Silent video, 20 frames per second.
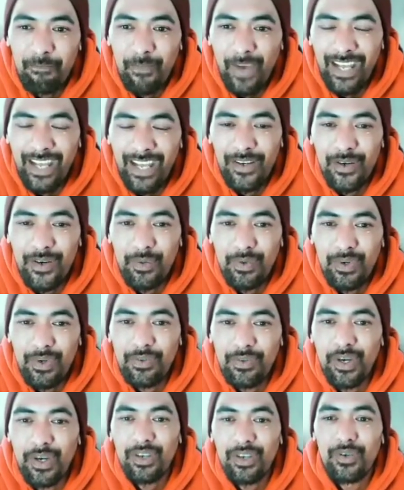I know
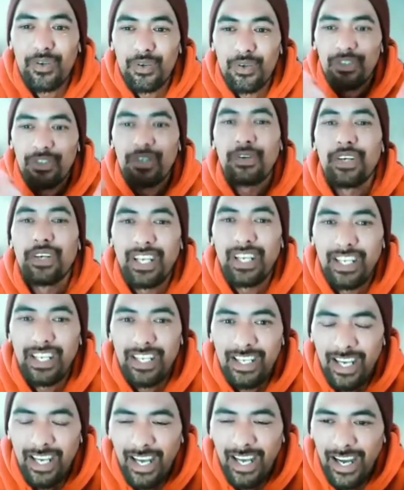with what you're doing,
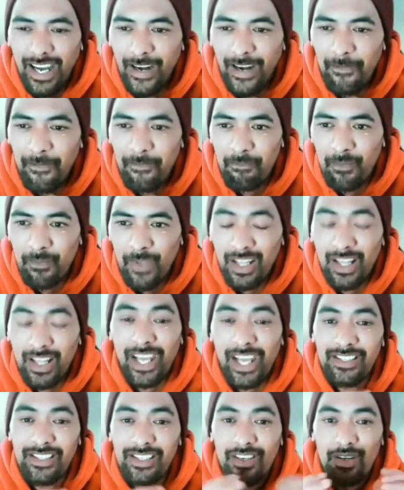I'd
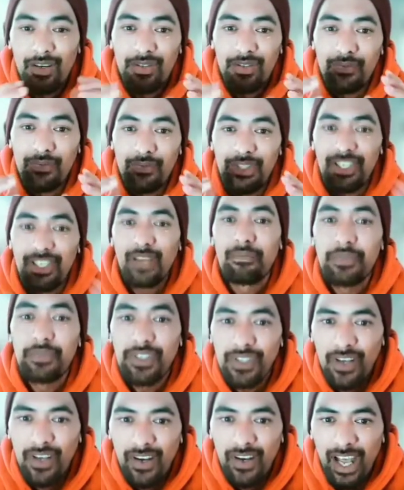like to know some tips